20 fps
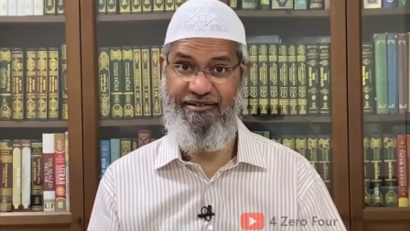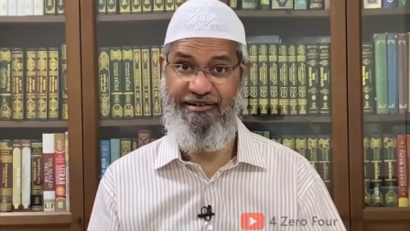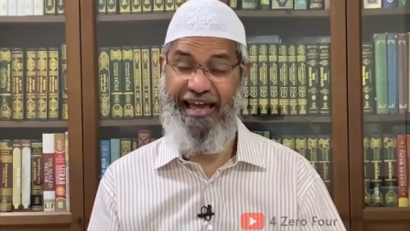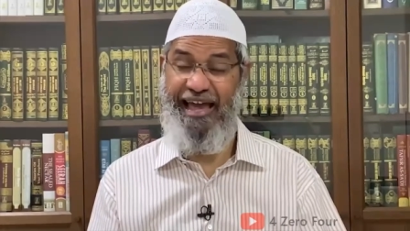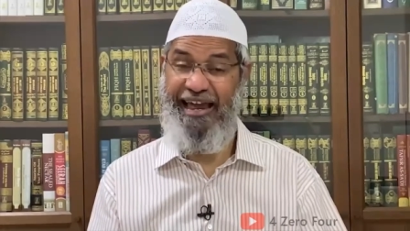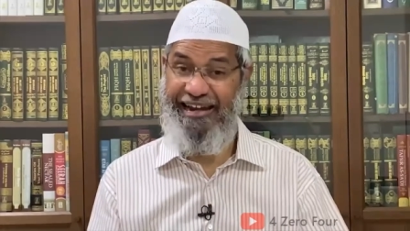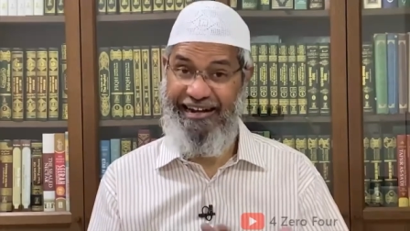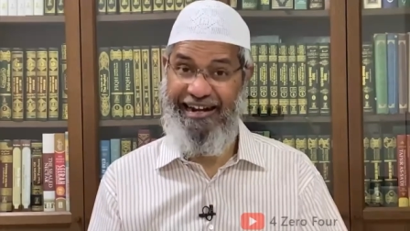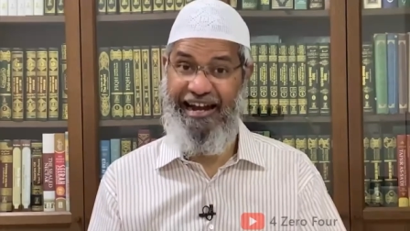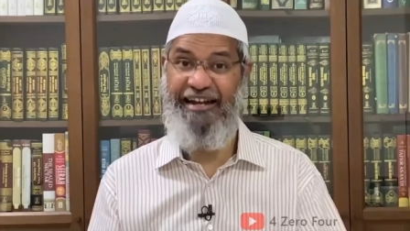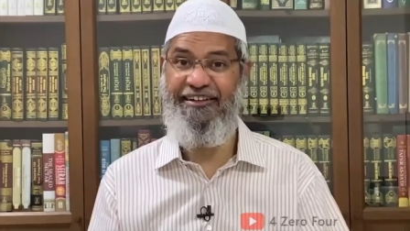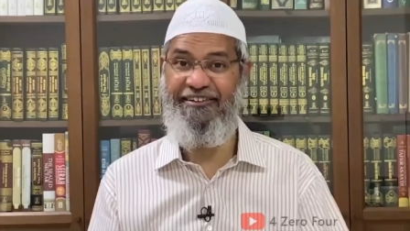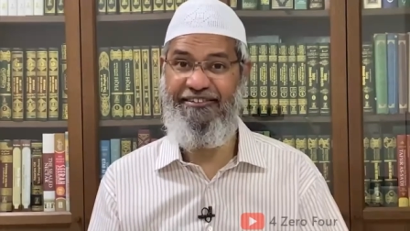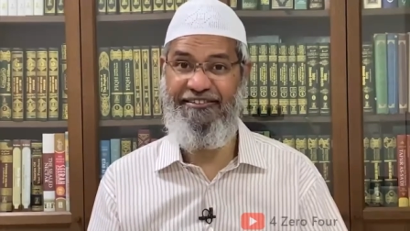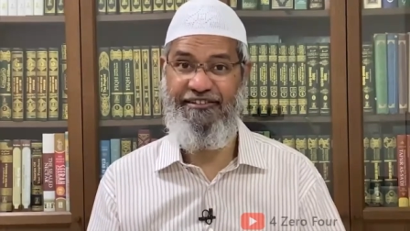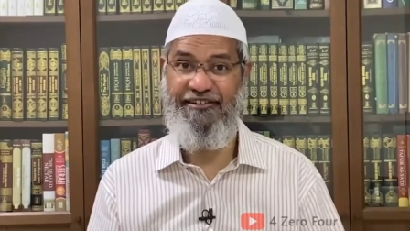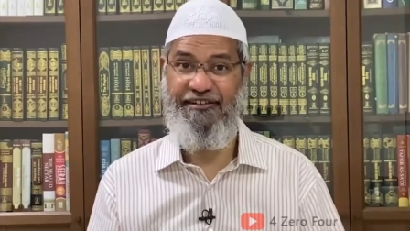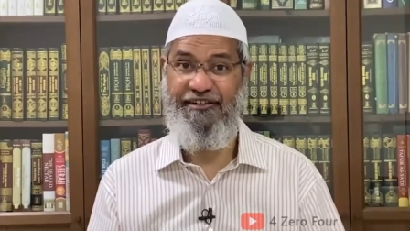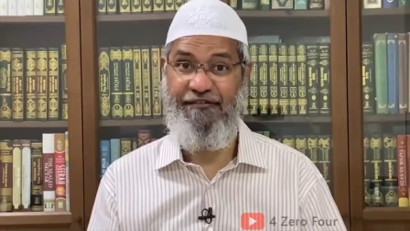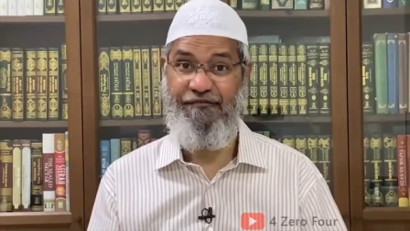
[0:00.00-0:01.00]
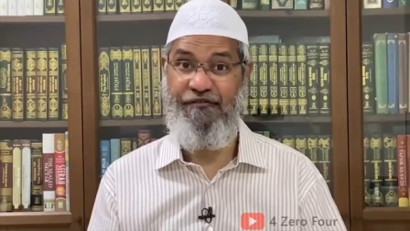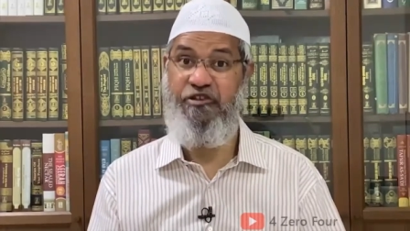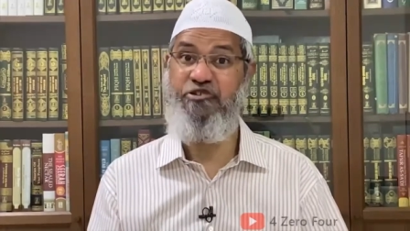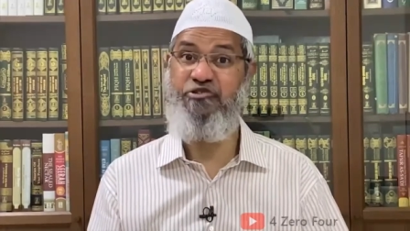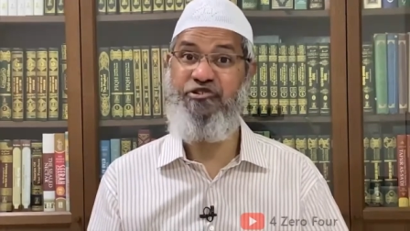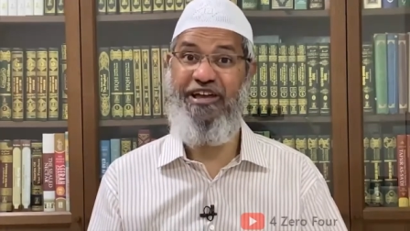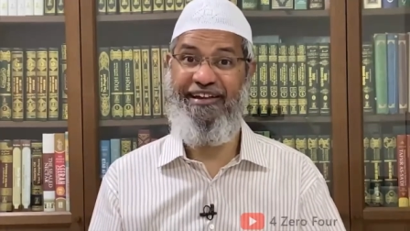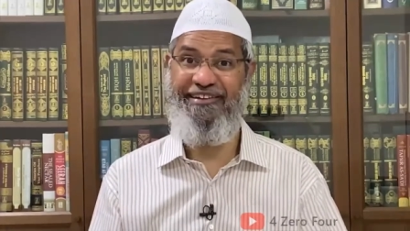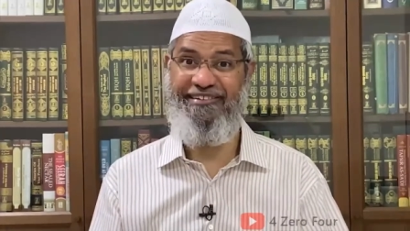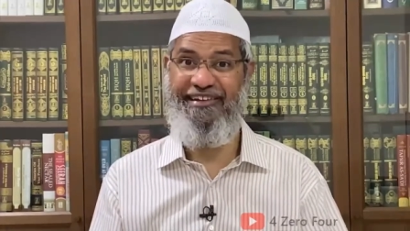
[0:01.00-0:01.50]
and guts, which
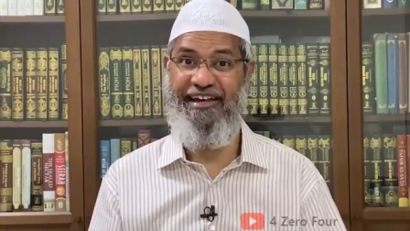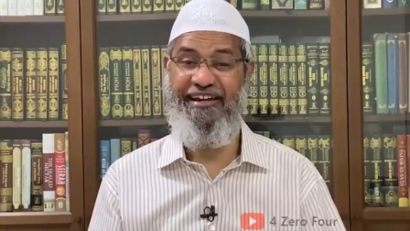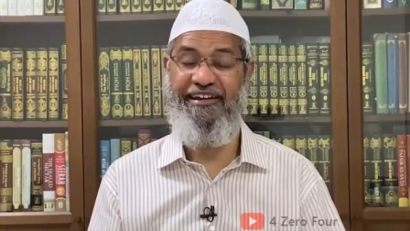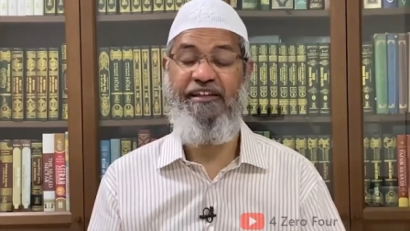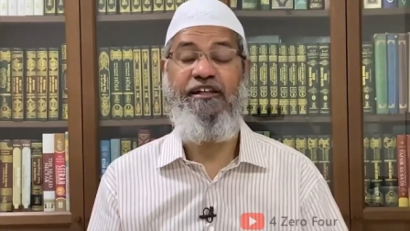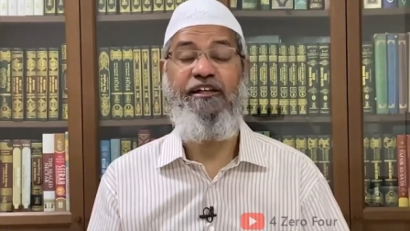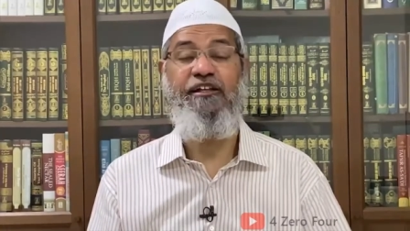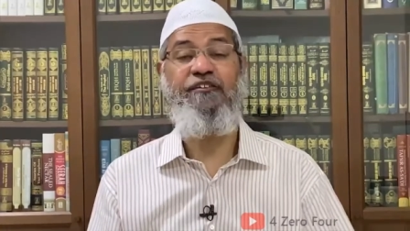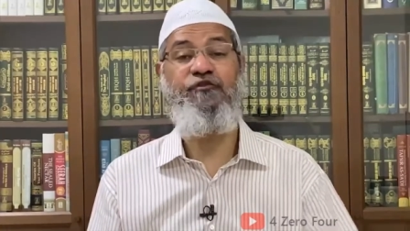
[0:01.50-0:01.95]
she has done.